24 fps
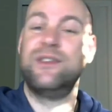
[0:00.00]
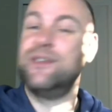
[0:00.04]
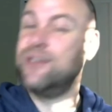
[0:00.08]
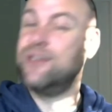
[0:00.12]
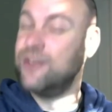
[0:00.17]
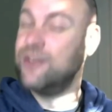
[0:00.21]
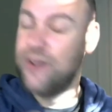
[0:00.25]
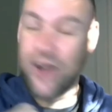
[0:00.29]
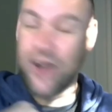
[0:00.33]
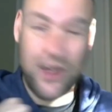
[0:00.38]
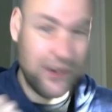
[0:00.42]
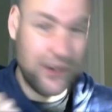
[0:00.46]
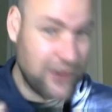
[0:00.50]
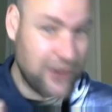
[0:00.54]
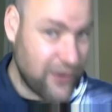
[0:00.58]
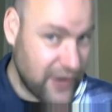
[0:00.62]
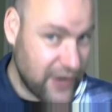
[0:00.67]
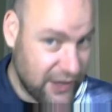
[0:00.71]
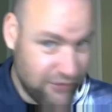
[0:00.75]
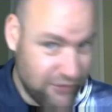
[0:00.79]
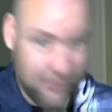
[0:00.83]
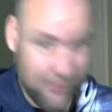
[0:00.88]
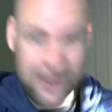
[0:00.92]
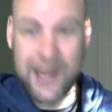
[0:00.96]
and
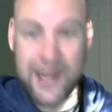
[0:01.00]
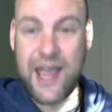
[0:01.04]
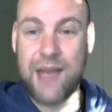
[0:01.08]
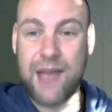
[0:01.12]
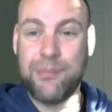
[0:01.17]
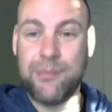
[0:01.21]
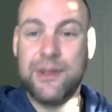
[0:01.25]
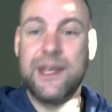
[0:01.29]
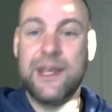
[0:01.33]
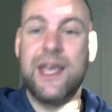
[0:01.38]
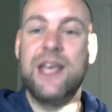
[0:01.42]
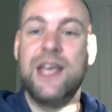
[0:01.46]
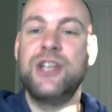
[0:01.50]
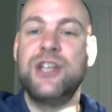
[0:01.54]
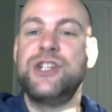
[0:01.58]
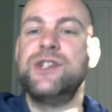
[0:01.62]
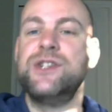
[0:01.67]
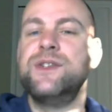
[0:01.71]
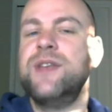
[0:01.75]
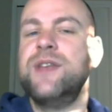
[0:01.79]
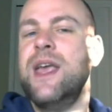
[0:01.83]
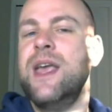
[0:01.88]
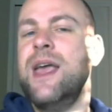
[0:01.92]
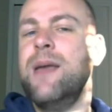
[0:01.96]
ongoing
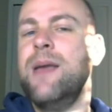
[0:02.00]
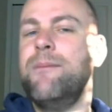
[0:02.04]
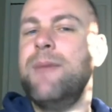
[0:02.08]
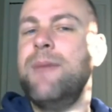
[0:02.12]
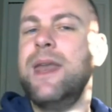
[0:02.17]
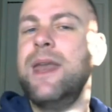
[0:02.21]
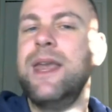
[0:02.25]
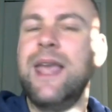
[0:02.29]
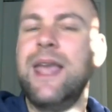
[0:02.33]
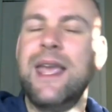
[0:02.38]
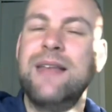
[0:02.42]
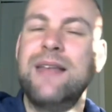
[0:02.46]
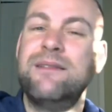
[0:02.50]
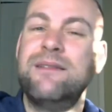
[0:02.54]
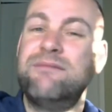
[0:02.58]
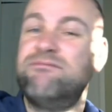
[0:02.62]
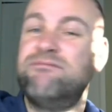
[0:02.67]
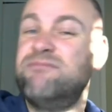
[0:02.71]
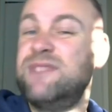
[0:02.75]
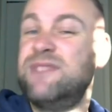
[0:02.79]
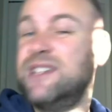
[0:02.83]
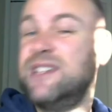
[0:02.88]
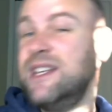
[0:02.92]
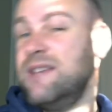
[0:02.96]
reapplications, Medicaid
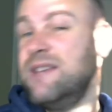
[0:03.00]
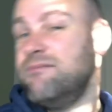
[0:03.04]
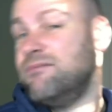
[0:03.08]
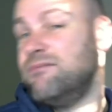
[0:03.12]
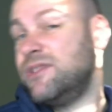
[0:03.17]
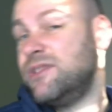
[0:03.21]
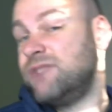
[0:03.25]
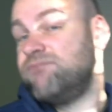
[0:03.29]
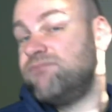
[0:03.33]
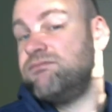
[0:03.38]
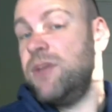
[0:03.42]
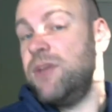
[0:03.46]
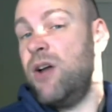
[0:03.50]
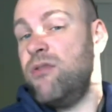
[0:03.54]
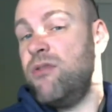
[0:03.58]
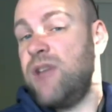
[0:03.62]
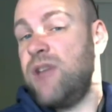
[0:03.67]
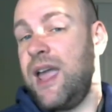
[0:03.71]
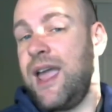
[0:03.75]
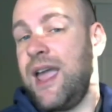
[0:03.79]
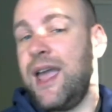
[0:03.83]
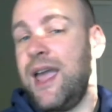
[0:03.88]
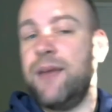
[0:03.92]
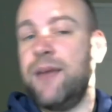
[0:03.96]
seems
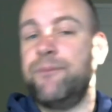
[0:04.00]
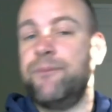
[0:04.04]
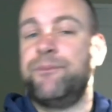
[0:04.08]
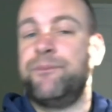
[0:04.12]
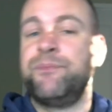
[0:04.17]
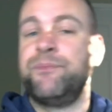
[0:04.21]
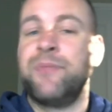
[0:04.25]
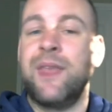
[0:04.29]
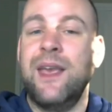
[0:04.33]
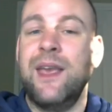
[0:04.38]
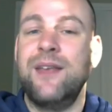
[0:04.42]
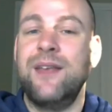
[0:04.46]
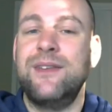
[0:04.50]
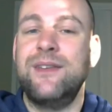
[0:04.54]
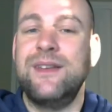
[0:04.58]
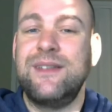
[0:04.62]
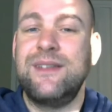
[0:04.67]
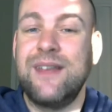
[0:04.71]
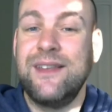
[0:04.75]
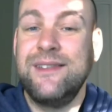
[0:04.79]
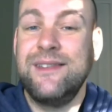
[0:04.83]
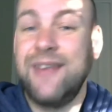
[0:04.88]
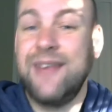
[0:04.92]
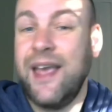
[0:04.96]
okay, as it
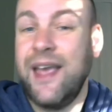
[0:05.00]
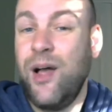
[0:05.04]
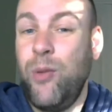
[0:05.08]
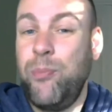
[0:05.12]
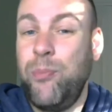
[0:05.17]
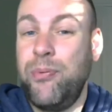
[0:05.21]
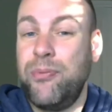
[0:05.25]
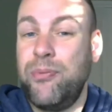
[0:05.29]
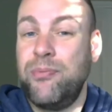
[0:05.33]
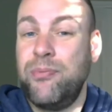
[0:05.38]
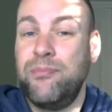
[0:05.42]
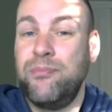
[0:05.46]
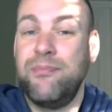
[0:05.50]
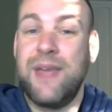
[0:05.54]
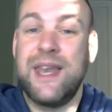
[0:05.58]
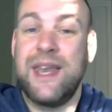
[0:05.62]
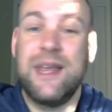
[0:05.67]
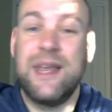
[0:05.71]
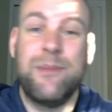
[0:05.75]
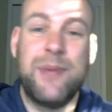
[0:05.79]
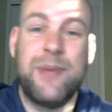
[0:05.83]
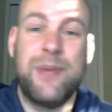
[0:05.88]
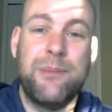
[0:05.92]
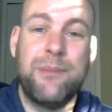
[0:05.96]
does help
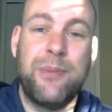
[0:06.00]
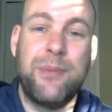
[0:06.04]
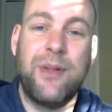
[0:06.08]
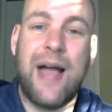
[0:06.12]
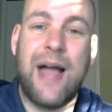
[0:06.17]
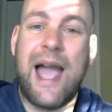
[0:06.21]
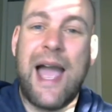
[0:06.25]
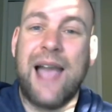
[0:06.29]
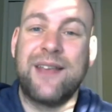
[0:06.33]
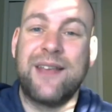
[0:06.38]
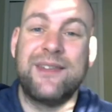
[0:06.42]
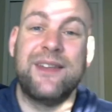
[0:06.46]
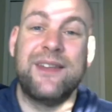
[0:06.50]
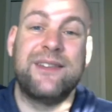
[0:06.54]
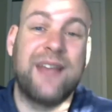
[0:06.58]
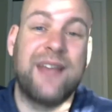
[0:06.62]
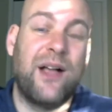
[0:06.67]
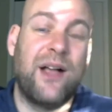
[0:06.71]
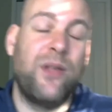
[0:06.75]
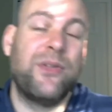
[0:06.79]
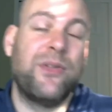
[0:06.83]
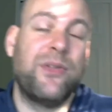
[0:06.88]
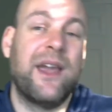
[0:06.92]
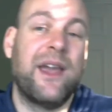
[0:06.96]
many people access
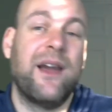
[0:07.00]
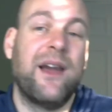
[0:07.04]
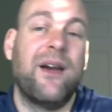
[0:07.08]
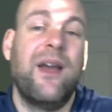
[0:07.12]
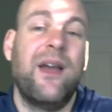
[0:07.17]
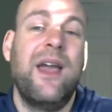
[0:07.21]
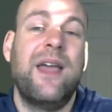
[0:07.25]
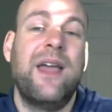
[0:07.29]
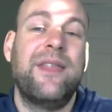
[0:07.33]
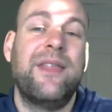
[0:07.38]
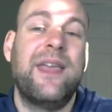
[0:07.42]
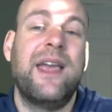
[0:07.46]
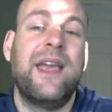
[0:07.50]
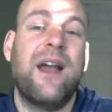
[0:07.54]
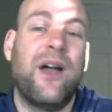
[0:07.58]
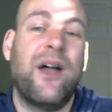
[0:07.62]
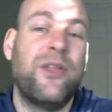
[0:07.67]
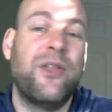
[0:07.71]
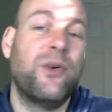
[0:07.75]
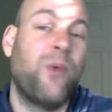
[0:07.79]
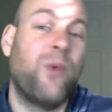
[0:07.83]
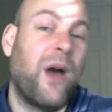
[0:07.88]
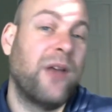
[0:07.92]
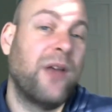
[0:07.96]
health care they
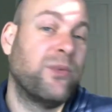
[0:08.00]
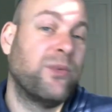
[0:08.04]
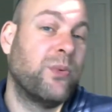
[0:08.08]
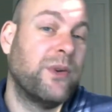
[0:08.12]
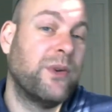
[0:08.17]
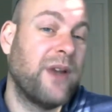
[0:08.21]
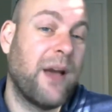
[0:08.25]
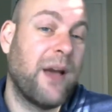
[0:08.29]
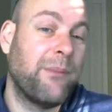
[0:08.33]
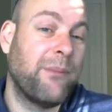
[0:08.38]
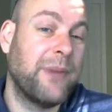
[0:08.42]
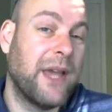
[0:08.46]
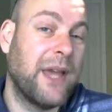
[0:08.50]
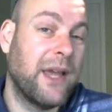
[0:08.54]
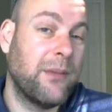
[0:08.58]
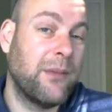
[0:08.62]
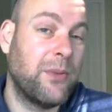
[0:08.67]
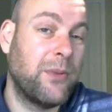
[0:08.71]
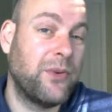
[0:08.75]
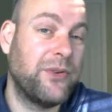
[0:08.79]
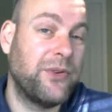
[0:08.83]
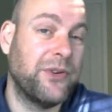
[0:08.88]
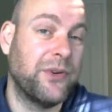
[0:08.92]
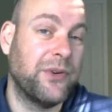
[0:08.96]
otherwise would not be
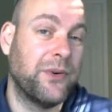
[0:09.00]
able to.